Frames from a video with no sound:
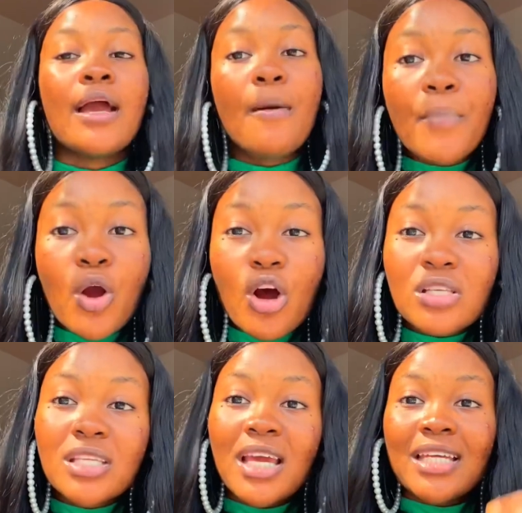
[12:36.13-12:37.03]
Because
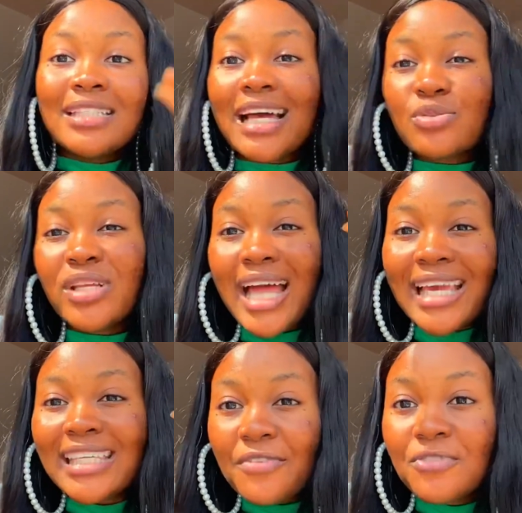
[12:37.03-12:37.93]
they're the one
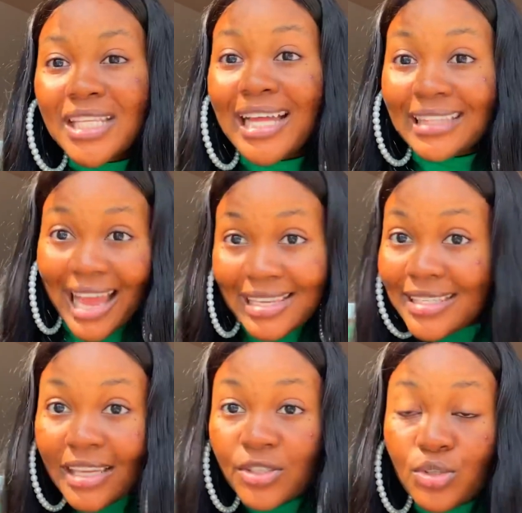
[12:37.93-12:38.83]
that gave you that
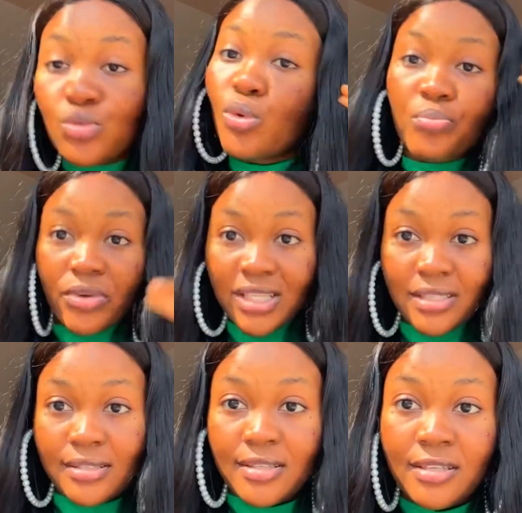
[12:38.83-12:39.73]
license to
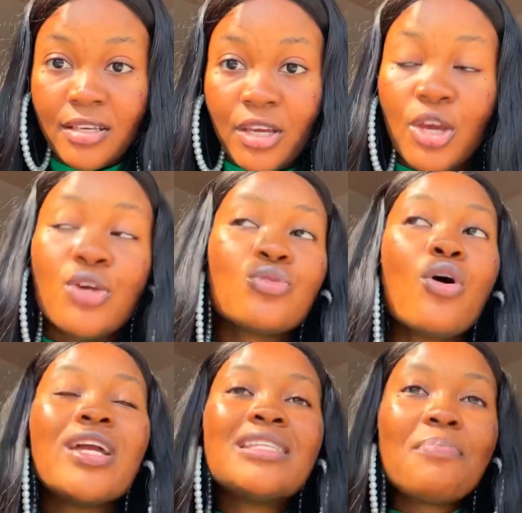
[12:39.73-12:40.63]
practice. So
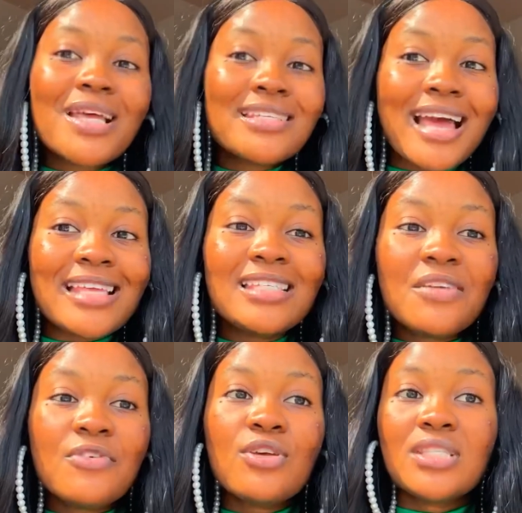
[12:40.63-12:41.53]
it's the person that is
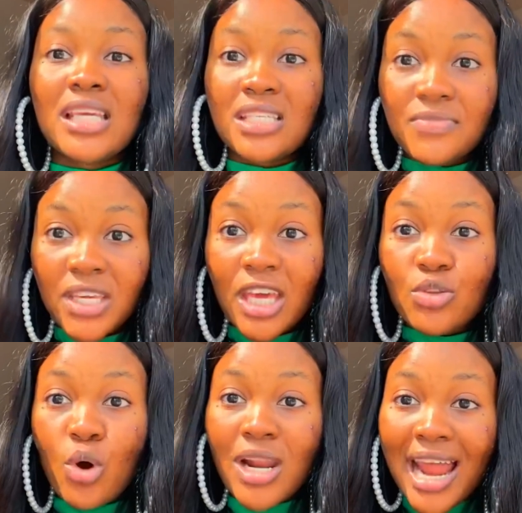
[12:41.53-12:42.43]
giving you certificate
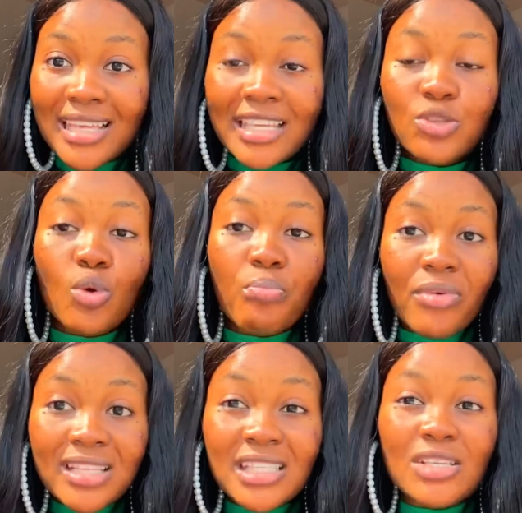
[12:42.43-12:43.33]
or license to
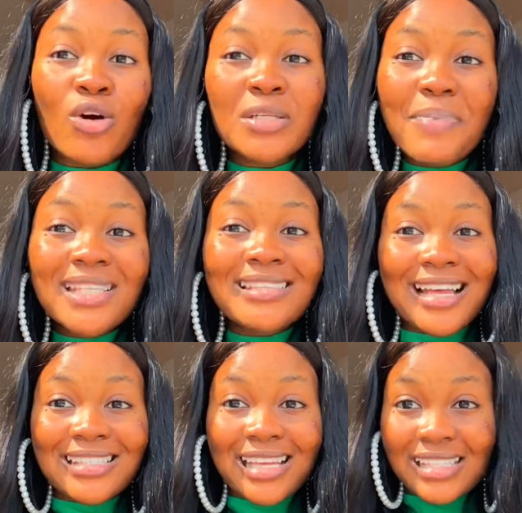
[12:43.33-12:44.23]
practice, or the person that
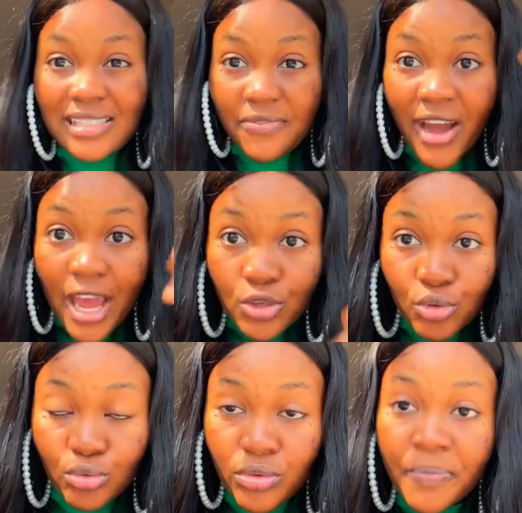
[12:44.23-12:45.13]
satisfies
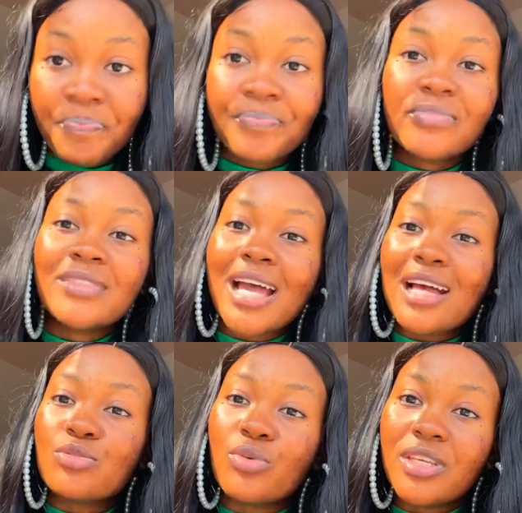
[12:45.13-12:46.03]
you, that
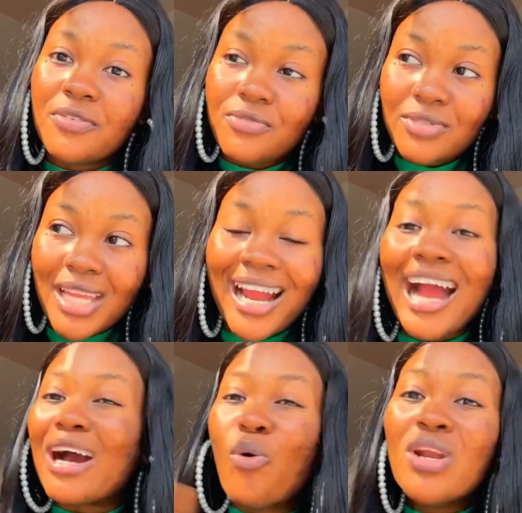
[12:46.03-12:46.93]
has to give you, that
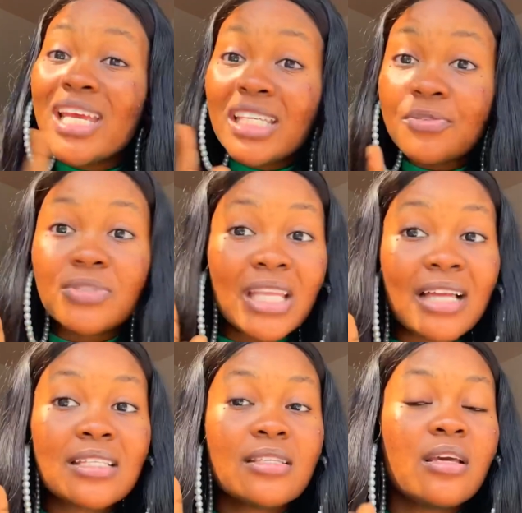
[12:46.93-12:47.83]
can only give you
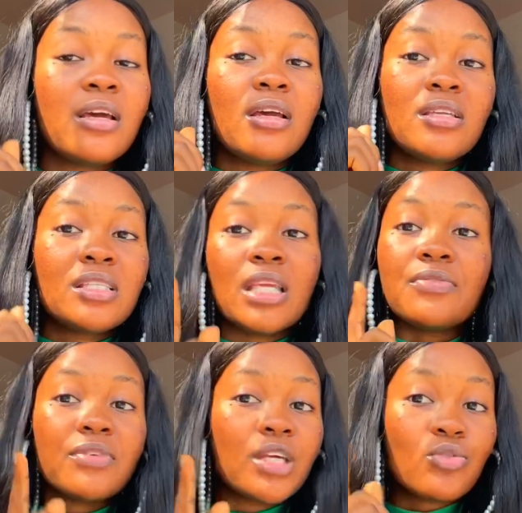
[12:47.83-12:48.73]
that
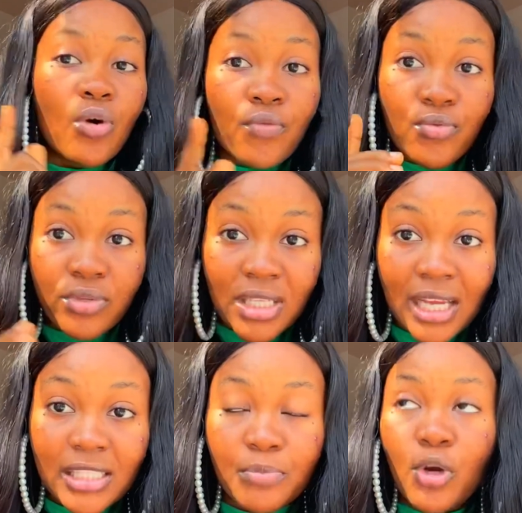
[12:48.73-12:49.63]
certificate of good
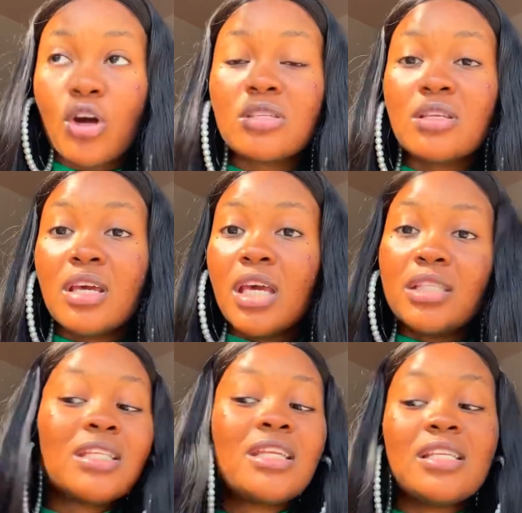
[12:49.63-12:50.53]
standing. Because
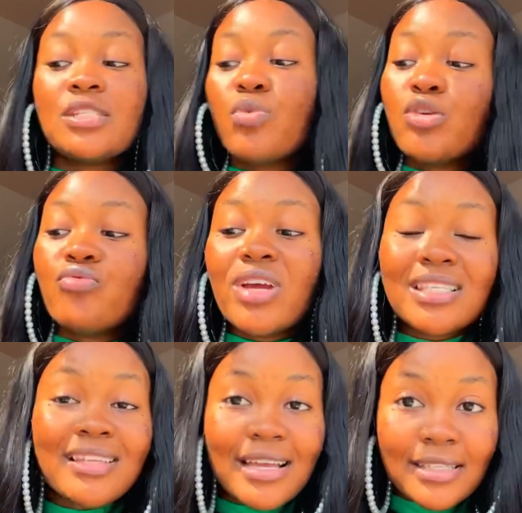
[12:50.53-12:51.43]
the thing is, when you
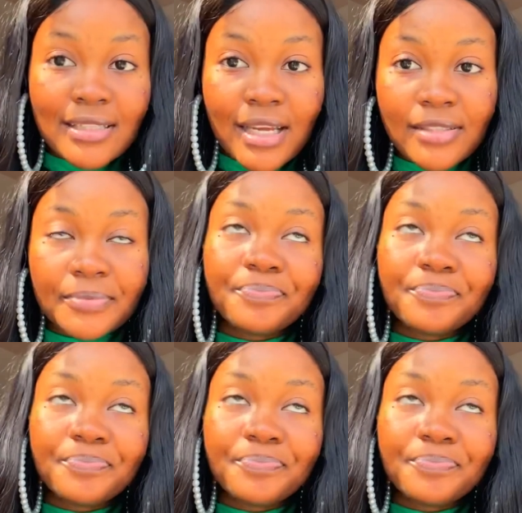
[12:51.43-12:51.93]
register as a nanny,